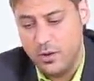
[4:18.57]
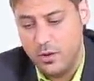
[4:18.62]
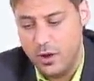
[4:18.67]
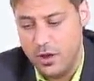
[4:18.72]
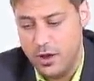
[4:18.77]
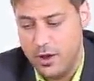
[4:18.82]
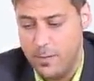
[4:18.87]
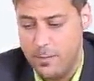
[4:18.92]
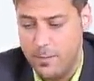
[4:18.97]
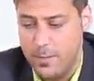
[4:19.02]

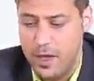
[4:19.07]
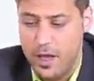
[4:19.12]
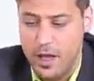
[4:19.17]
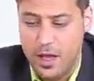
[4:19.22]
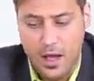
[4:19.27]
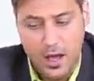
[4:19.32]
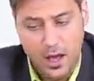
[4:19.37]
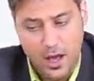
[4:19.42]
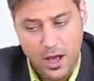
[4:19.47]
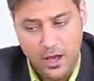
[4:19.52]

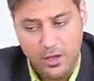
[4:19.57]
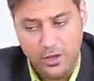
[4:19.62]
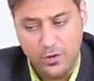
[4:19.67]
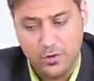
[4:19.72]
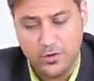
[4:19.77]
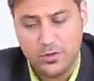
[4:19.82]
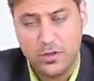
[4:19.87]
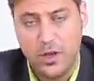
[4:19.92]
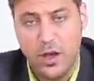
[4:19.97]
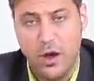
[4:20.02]
I
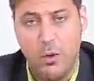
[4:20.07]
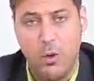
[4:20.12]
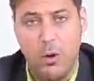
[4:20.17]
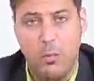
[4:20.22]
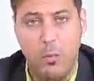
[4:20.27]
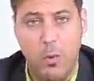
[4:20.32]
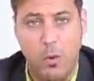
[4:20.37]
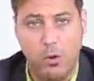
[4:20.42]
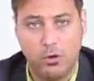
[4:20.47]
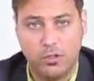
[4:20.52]
use our
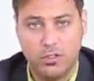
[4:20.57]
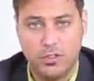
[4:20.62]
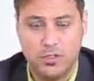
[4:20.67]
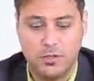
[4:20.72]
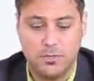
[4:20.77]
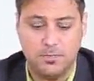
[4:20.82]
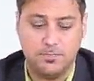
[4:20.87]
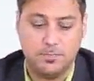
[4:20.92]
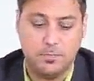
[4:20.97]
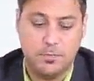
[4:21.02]

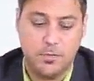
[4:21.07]
boards.